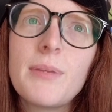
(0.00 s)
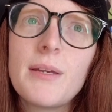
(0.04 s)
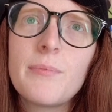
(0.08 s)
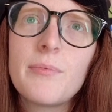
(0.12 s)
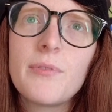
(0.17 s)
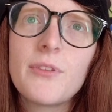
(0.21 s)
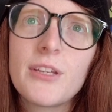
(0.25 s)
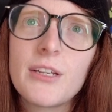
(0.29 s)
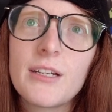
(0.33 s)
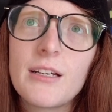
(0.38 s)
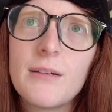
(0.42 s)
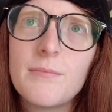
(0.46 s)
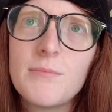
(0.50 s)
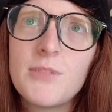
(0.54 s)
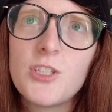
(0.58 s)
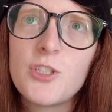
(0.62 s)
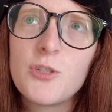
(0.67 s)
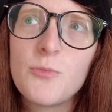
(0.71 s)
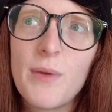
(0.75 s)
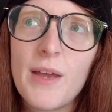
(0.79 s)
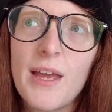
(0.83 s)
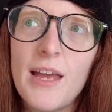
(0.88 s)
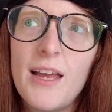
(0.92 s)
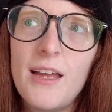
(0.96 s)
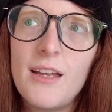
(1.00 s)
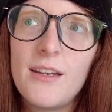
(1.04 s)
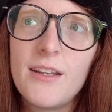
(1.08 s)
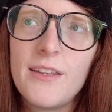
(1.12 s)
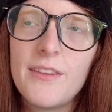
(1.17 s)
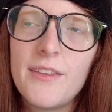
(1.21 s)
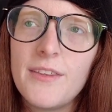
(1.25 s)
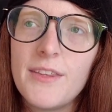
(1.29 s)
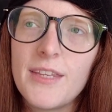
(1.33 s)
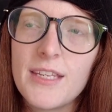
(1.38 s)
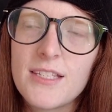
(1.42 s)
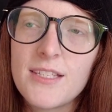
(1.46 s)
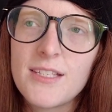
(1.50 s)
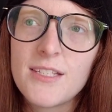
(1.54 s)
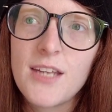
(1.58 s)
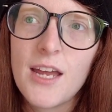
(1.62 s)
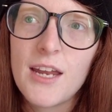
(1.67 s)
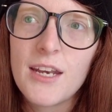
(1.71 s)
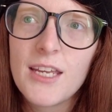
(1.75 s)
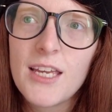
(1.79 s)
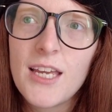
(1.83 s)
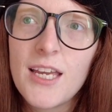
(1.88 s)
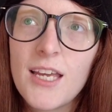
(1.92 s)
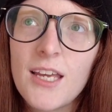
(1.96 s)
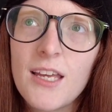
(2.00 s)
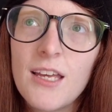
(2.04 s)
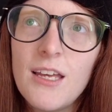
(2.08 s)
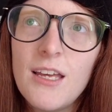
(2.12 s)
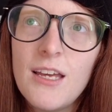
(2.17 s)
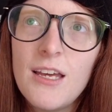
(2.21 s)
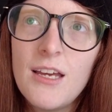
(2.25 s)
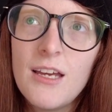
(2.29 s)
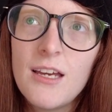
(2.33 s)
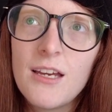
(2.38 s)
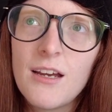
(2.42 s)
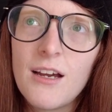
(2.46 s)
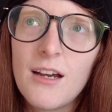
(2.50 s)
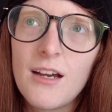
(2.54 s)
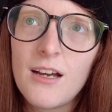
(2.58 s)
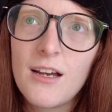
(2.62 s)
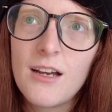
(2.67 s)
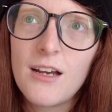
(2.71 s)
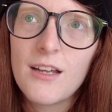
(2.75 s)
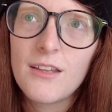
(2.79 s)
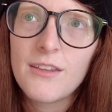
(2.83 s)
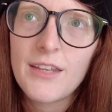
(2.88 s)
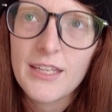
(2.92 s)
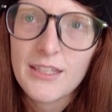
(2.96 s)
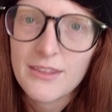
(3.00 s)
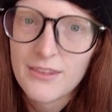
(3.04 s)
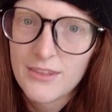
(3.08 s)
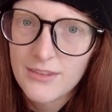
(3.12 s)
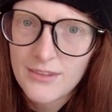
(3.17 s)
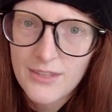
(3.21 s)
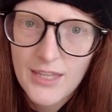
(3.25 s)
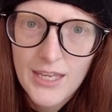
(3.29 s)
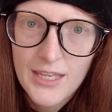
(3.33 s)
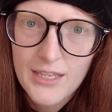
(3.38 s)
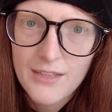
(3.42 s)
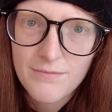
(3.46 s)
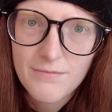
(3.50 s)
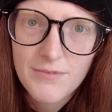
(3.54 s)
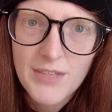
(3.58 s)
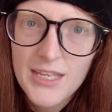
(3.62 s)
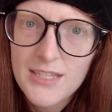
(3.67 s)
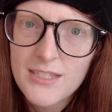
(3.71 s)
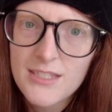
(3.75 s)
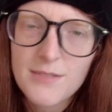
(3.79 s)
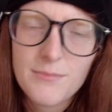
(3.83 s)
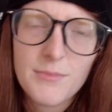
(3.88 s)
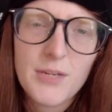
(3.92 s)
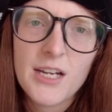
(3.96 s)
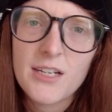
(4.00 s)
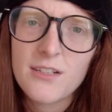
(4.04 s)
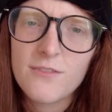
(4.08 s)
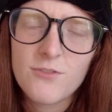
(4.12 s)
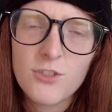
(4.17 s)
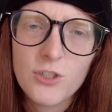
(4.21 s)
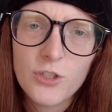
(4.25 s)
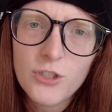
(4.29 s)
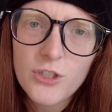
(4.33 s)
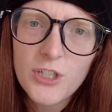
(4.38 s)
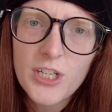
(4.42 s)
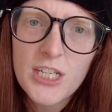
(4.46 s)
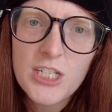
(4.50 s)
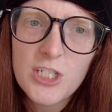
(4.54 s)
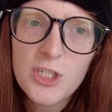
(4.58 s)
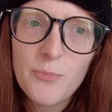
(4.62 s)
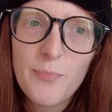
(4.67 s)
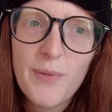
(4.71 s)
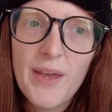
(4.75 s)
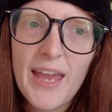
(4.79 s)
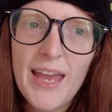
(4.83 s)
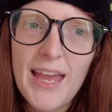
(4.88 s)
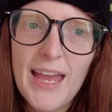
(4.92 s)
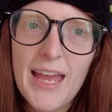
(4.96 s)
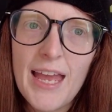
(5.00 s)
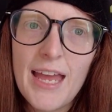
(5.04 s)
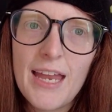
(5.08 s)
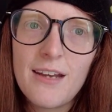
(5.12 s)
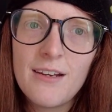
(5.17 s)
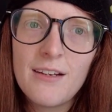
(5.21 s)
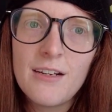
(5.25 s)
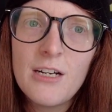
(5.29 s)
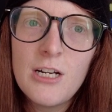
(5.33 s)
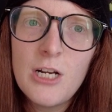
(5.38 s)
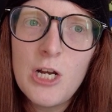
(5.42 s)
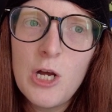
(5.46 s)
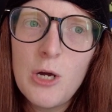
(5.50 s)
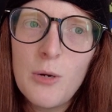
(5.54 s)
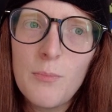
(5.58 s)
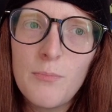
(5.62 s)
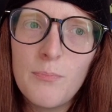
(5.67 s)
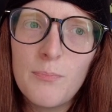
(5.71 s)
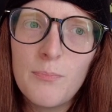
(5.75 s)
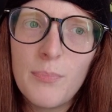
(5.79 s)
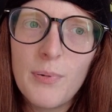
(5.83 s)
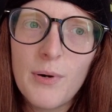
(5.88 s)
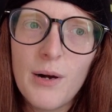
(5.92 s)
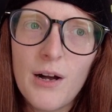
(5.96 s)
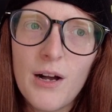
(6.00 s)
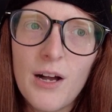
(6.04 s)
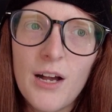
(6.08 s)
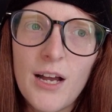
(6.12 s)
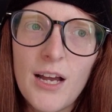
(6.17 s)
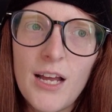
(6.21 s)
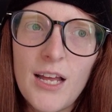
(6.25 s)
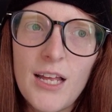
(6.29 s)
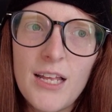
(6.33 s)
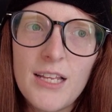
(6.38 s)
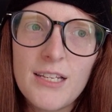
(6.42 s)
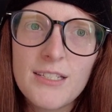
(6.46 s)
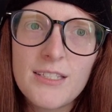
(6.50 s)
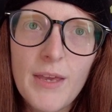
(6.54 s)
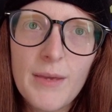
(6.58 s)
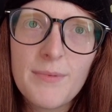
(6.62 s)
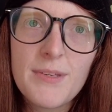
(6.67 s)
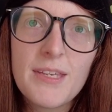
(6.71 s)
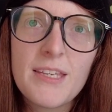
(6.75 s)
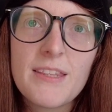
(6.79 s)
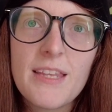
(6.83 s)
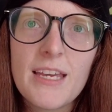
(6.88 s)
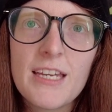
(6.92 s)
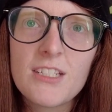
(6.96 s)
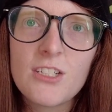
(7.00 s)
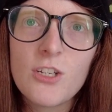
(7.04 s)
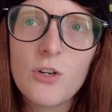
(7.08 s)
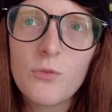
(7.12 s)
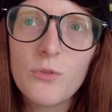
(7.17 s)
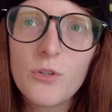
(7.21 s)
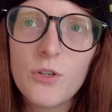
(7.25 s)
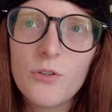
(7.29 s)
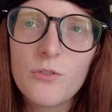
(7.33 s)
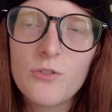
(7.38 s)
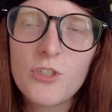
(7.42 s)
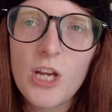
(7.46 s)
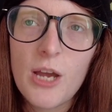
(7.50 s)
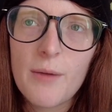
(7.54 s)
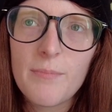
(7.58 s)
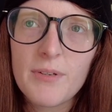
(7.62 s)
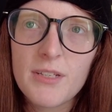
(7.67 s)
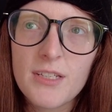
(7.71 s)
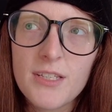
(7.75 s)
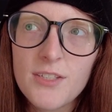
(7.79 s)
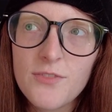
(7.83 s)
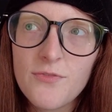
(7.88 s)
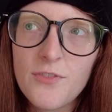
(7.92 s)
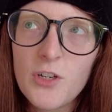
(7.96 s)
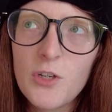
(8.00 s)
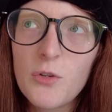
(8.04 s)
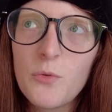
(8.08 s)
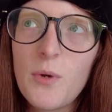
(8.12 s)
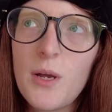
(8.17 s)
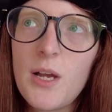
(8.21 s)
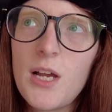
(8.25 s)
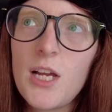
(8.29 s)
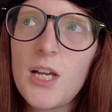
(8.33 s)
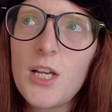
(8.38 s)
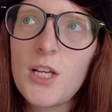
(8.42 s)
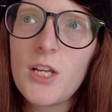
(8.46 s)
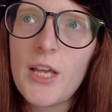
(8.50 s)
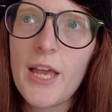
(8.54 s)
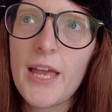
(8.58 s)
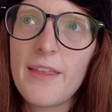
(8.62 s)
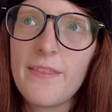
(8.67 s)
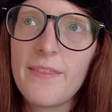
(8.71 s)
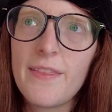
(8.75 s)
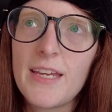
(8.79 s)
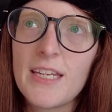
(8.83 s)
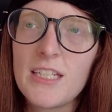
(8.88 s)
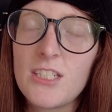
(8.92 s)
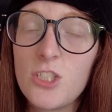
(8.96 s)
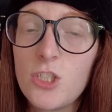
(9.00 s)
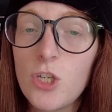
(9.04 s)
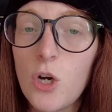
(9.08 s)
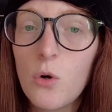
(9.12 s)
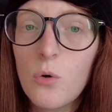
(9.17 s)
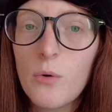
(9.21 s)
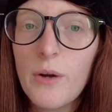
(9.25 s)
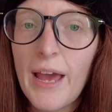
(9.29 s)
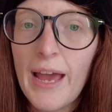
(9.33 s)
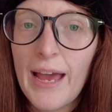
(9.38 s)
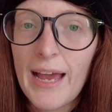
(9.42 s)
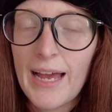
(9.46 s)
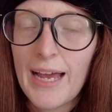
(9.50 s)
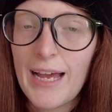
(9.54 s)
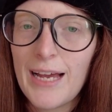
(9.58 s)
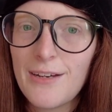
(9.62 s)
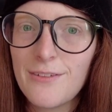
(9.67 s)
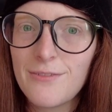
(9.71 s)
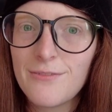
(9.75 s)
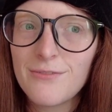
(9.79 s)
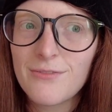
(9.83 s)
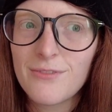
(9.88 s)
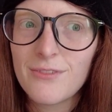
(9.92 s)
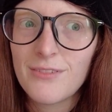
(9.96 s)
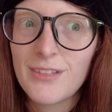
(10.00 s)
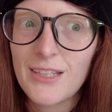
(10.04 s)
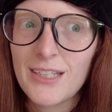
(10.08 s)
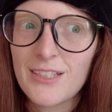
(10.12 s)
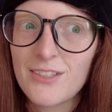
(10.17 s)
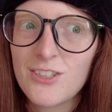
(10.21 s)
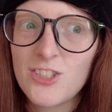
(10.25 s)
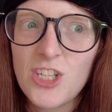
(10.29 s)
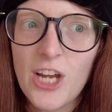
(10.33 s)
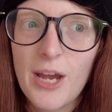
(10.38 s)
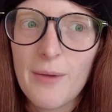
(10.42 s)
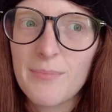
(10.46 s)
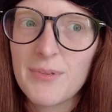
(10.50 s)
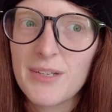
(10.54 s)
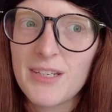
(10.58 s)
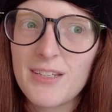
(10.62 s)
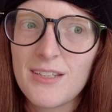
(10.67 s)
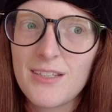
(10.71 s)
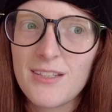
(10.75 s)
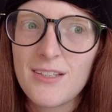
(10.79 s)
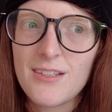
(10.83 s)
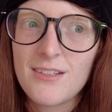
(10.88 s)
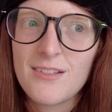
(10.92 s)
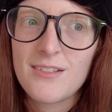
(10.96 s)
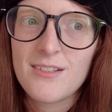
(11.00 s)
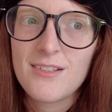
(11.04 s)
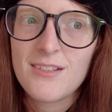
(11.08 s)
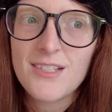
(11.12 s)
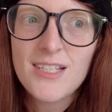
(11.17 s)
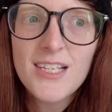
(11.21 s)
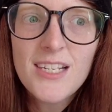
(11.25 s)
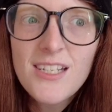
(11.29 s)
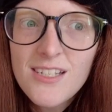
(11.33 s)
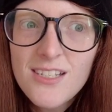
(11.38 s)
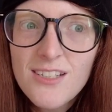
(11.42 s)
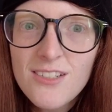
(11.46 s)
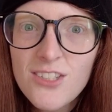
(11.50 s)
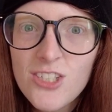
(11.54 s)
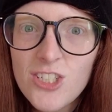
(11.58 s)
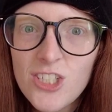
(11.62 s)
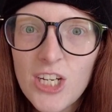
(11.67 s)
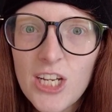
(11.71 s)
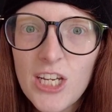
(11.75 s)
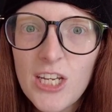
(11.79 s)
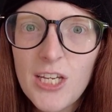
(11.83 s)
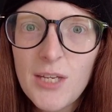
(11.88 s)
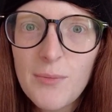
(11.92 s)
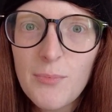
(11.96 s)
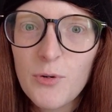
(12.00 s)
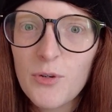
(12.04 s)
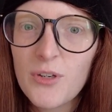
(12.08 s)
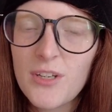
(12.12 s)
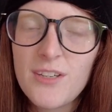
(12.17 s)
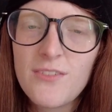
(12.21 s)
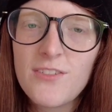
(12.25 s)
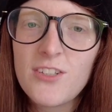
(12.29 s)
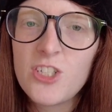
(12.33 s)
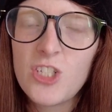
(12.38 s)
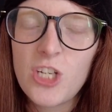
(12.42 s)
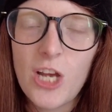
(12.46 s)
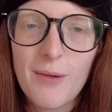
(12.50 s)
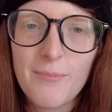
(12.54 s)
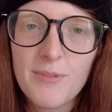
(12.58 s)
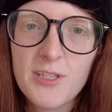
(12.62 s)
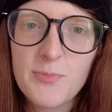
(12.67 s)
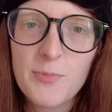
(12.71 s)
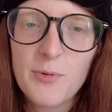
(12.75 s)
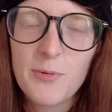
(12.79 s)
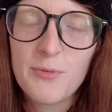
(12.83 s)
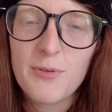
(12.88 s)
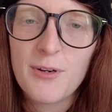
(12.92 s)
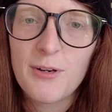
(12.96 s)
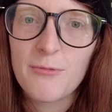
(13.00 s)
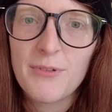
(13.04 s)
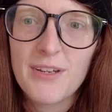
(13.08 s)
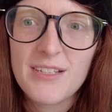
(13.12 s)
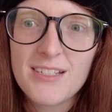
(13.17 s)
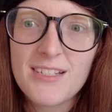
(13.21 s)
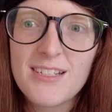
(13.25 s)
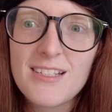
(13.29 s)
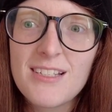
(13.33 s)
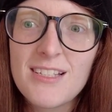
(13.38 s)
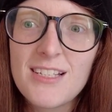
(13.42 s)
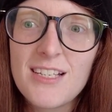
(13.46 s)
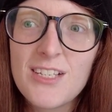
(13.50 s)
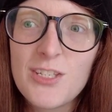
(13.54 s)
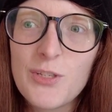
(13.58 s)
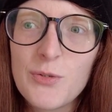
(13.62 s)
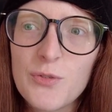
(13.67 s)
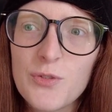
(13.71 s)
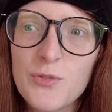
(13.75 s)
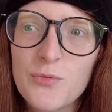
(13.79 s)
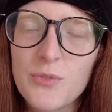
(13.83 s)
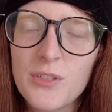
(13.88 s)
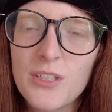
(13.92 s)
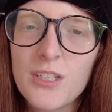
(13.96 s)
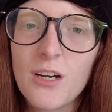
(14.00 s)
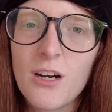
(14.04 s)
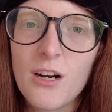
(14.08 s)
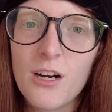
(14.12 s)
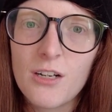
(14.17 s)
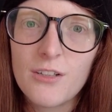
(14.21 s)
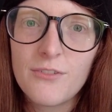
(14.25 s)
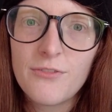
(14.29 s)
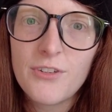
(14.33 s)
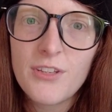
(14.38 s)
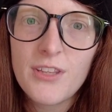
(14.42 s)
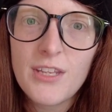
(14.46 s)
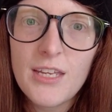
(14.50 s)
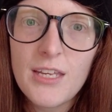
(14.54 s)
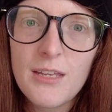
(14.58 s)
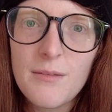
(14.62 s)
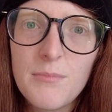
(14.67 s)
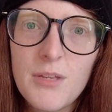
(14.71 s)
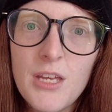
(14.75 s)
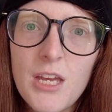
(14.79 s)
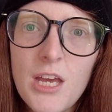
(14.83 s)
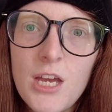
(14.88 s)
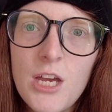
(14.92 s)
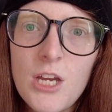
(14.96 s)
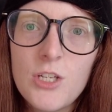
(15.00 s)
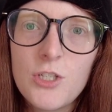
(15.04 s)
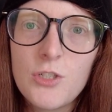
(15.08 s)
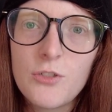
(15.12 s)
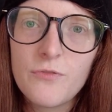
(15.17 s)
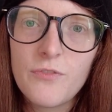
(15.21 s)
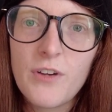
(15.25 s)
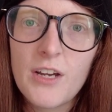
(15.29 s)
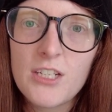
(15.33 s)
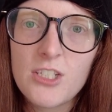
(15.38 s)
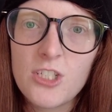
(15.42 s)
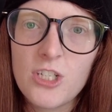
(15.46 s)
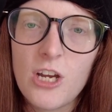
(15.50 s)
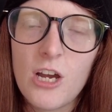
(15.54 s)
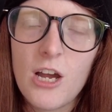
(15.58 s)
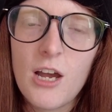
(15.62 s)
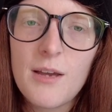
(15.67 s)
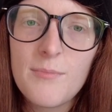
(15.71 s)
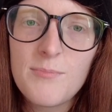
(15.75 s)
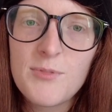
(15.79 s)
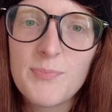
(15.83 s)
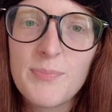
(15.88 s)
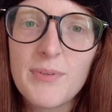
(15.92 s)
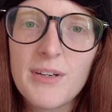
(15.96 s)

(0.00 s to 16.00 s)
people that come to Japan and they study, like they get some kind of degree in Japan, but maybe they don't know Japanese very well and they don't have like Japanese citizenship or even Japanese permanent residency, so it's really hard for them to find jobs.